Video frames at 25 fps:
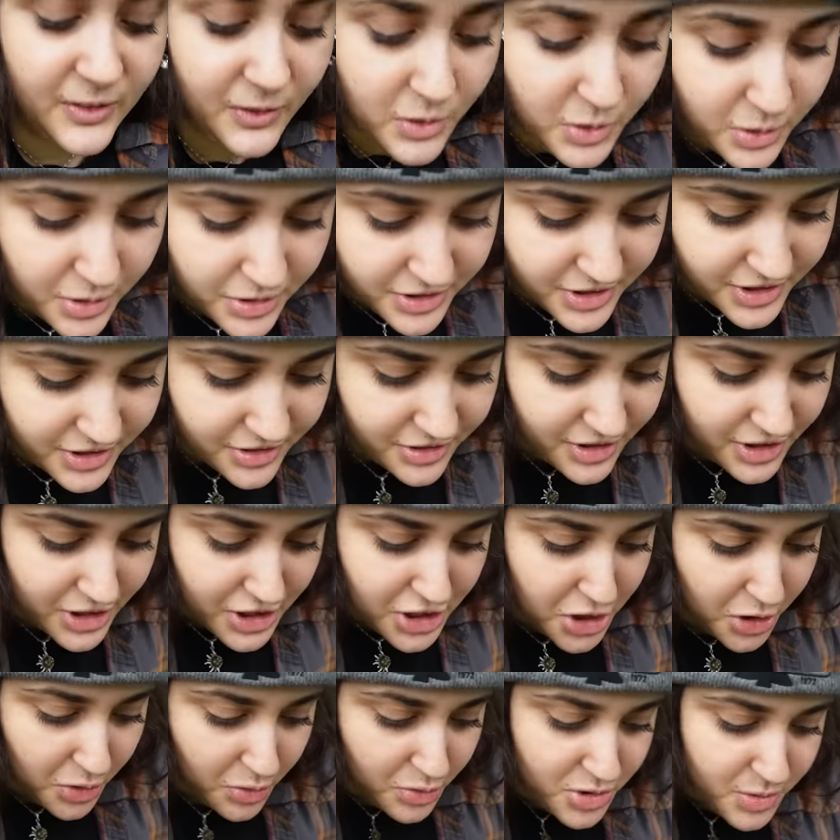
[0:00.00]
Of course, there's a
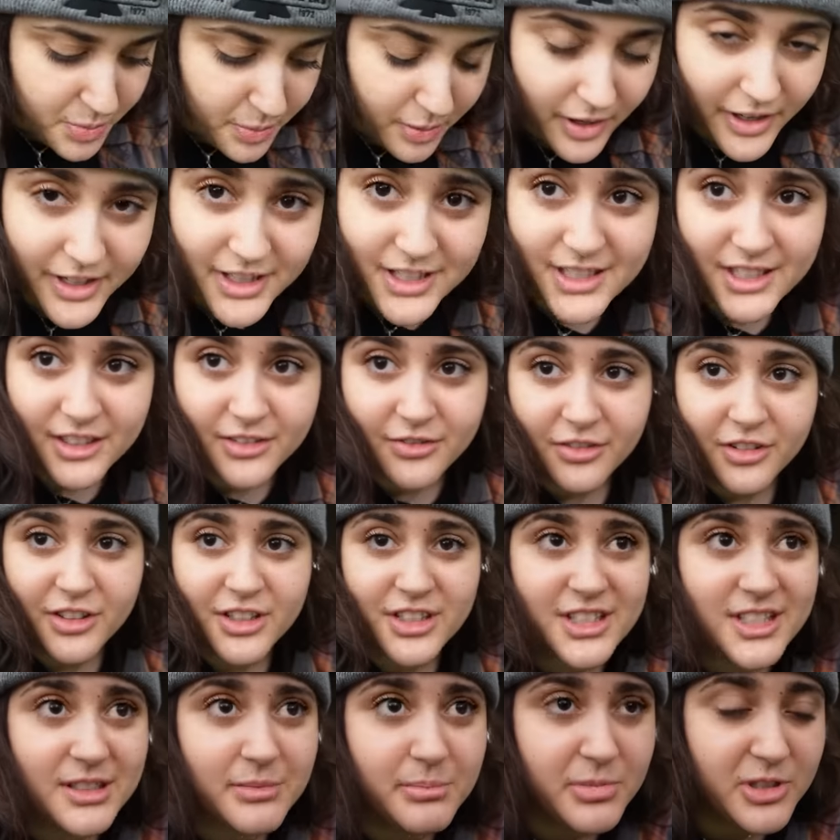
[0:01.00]
huge price
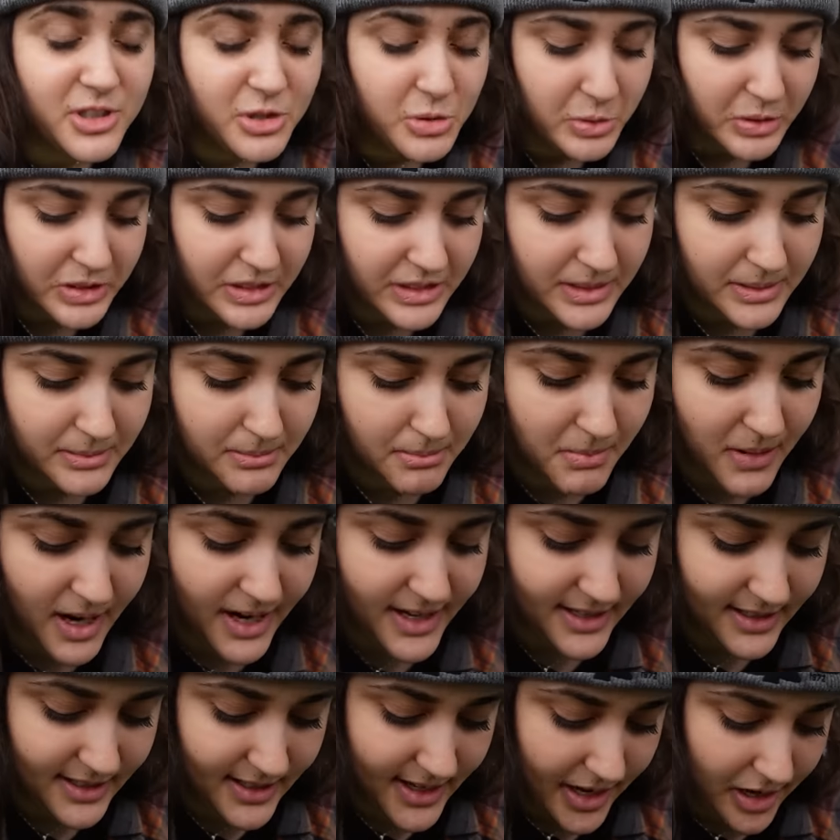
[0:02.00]
difference in between
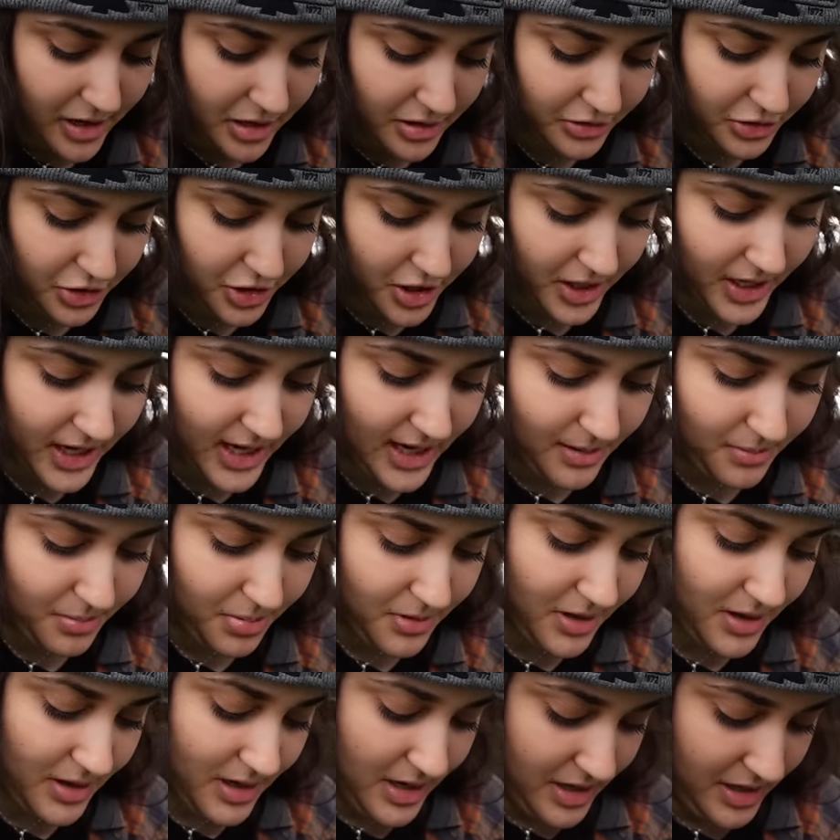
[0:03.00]
my style truck
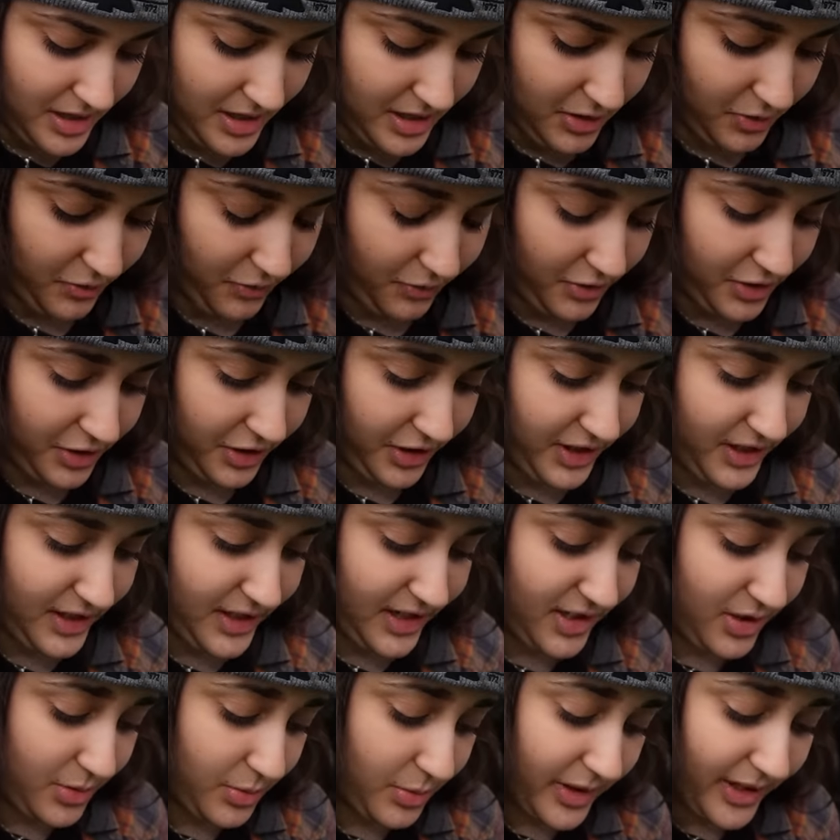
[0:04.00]
camper and then a really
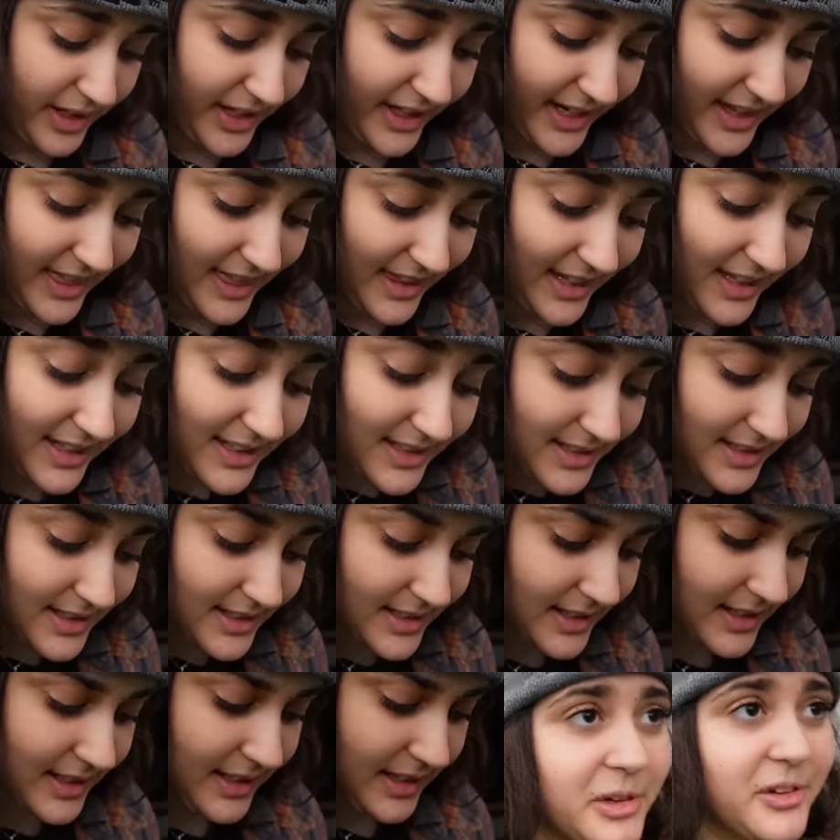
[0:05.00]
nice one like
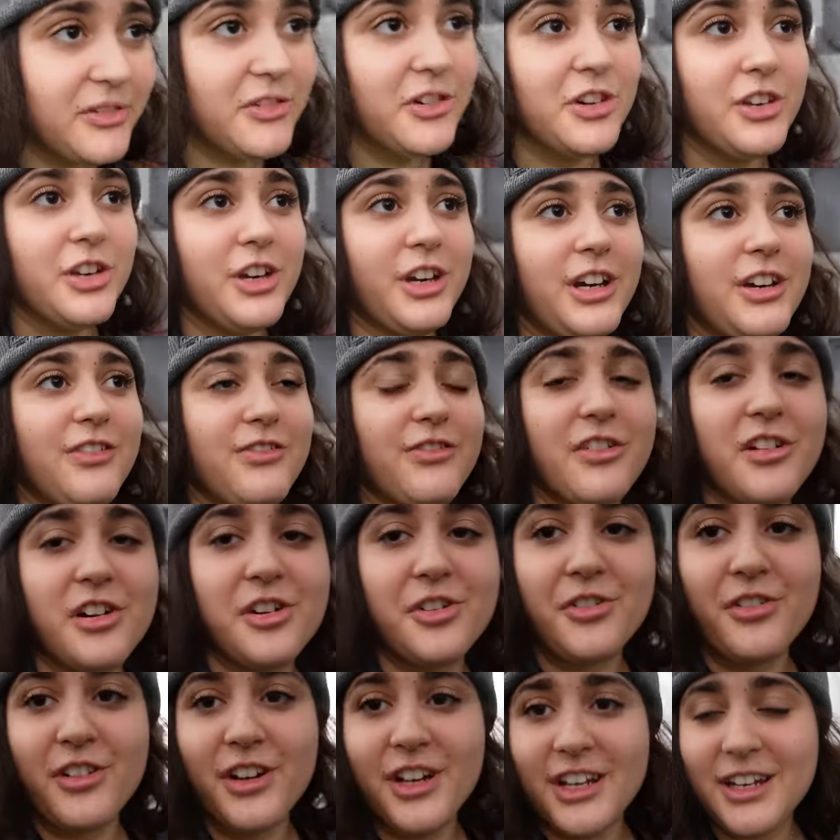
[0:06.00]
this. But if you're looking
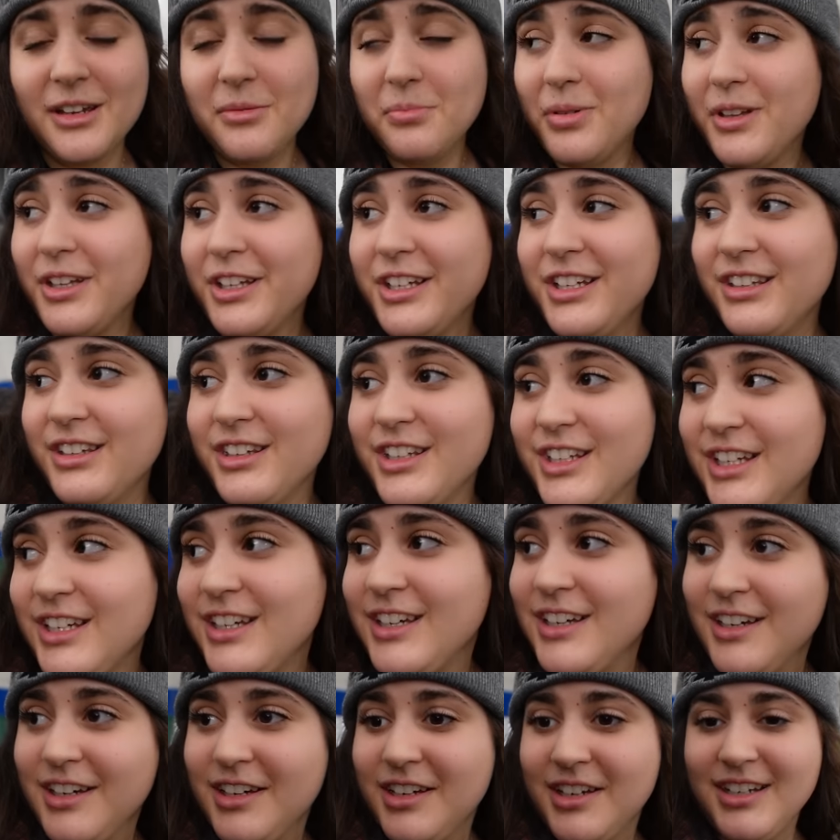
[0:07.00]
for a rig
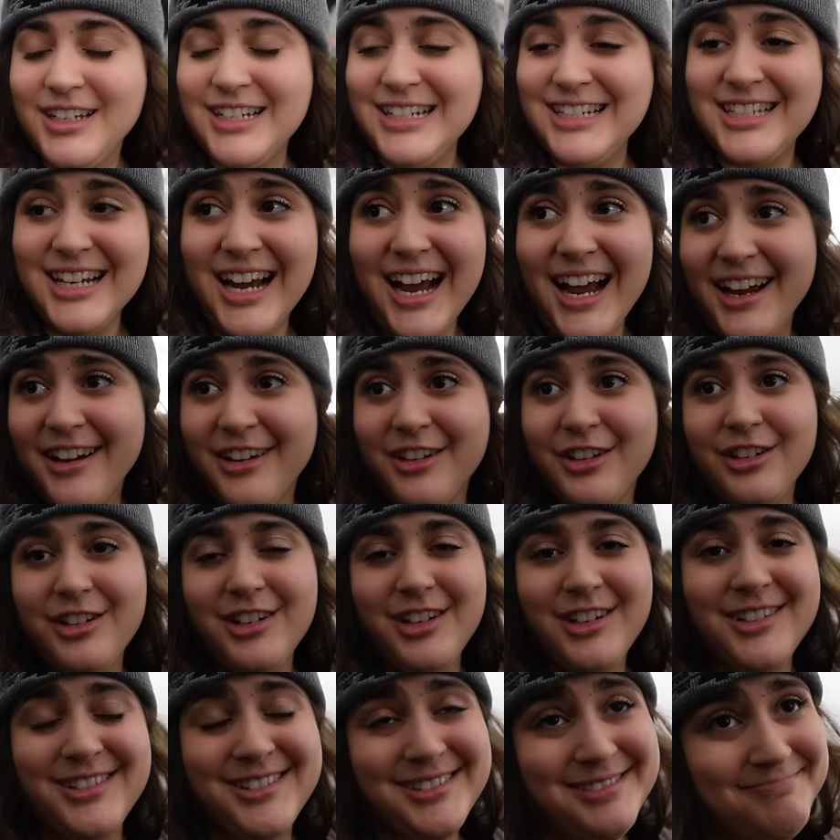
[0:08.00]
completely
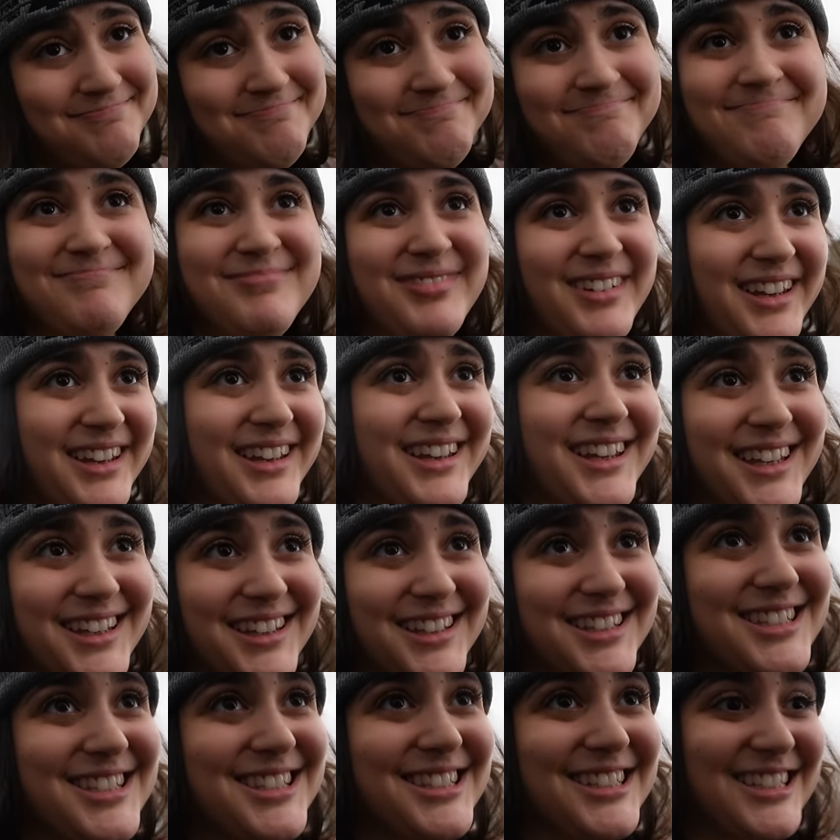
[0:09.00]
dialed,
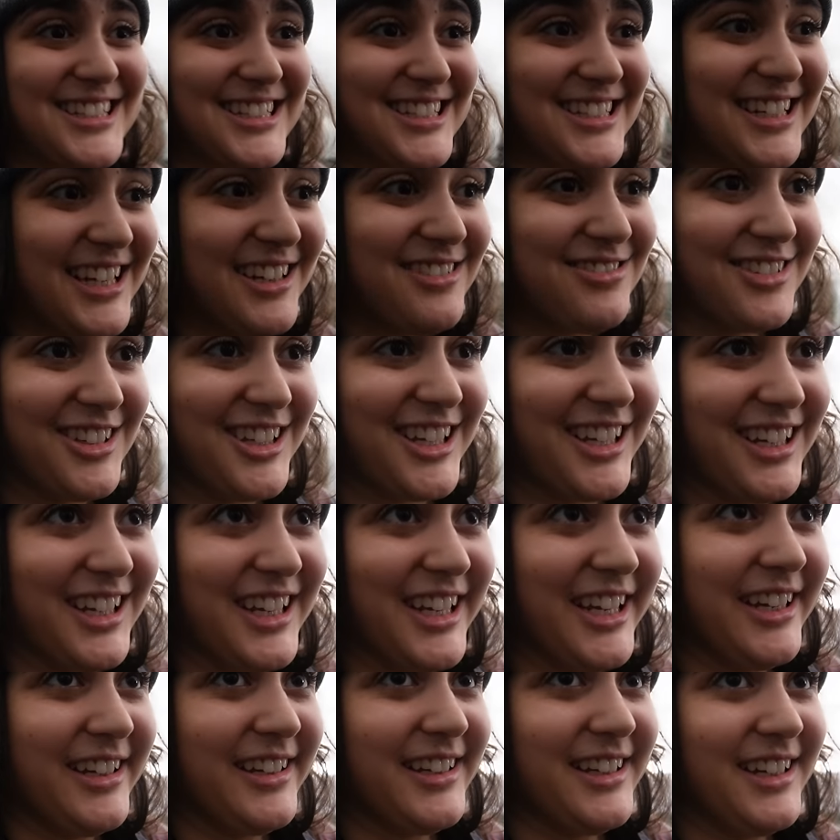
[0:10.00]
this thing's definitely
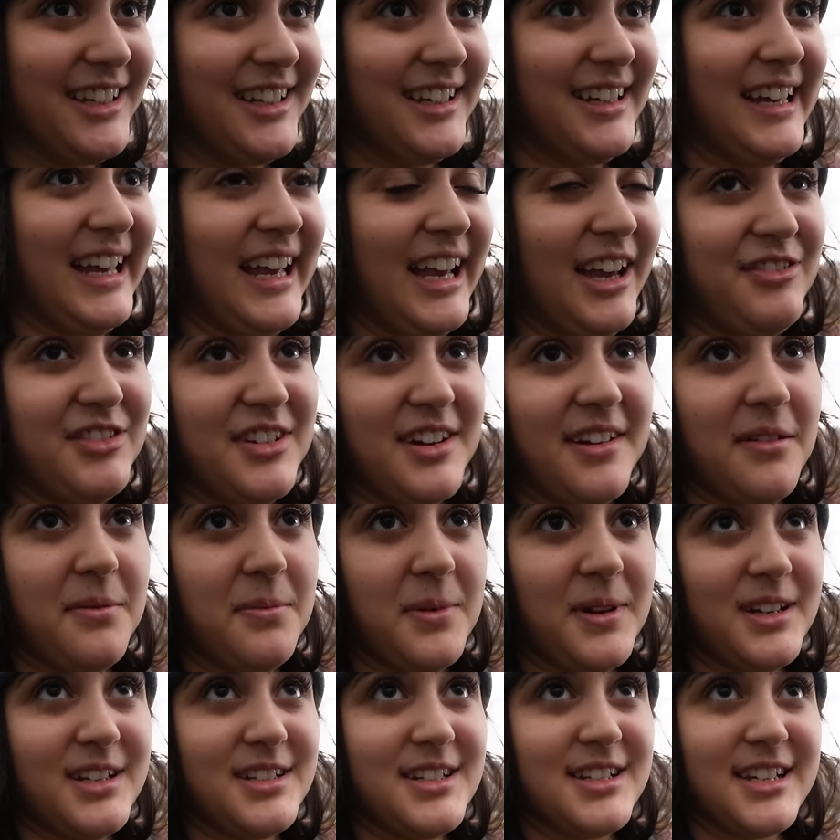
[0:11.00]
it. I've never
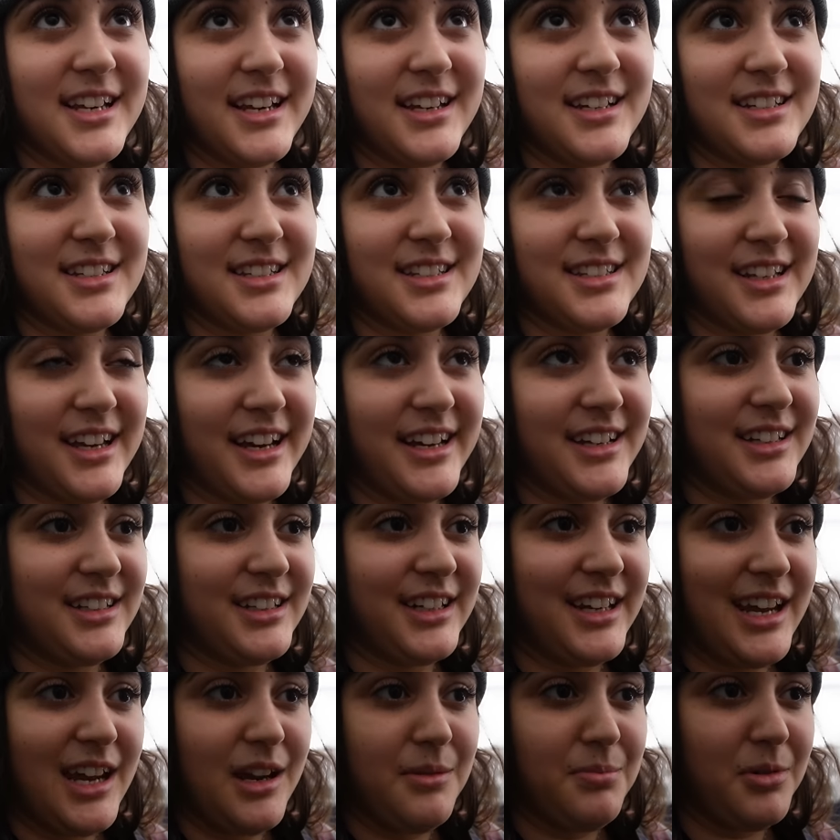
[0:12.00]
been inside a
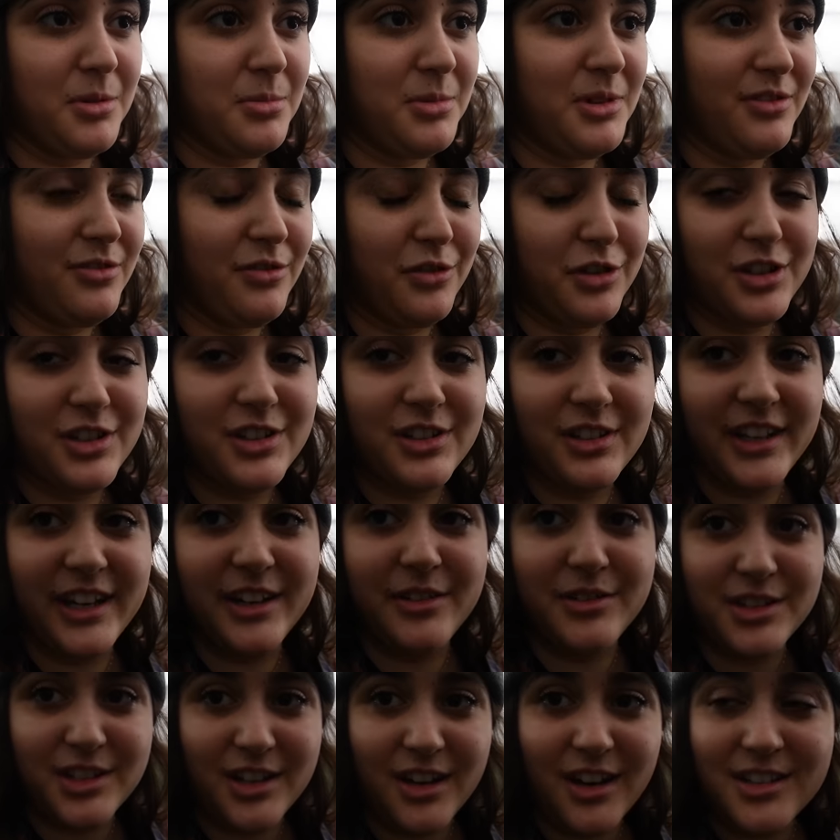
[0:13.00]
slide-in camper before, so
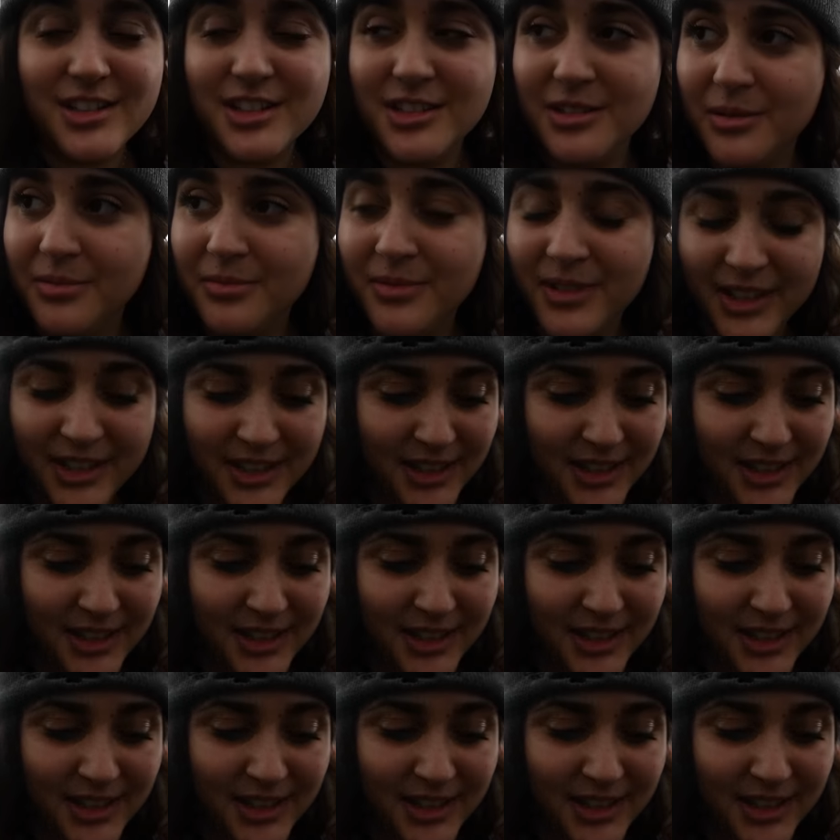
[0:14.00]
that was awesome.